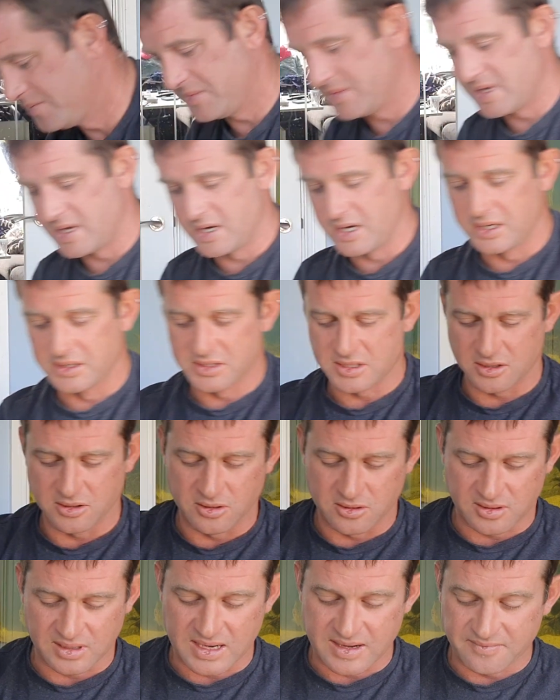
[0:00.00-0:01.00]
Then on to
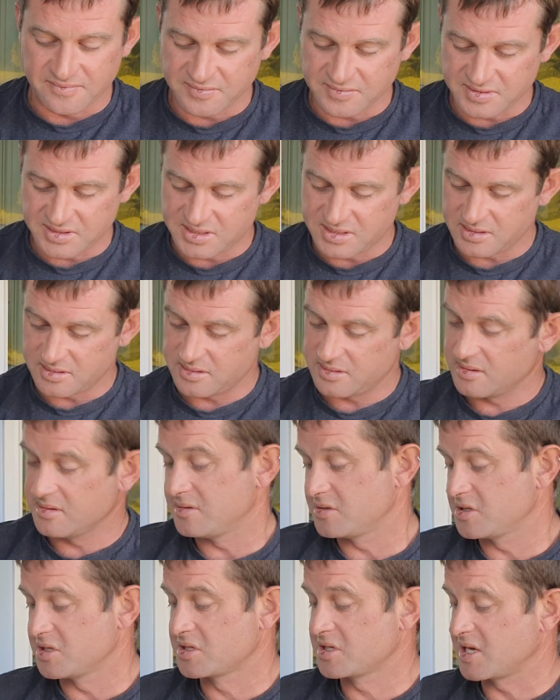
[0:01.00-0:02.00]
hook lengths.
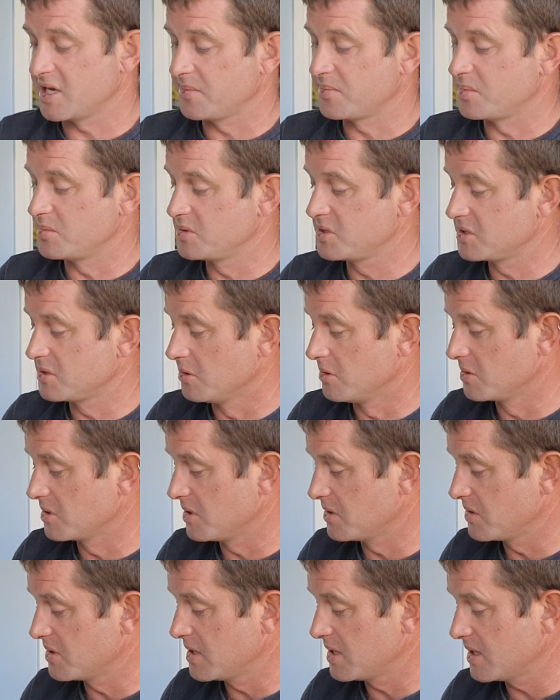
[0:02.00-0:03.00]
Just keep them stored
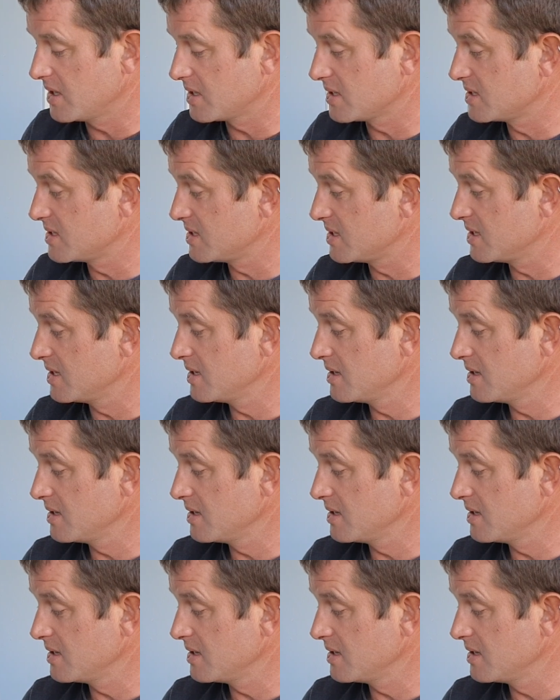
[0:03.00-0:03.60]
on these.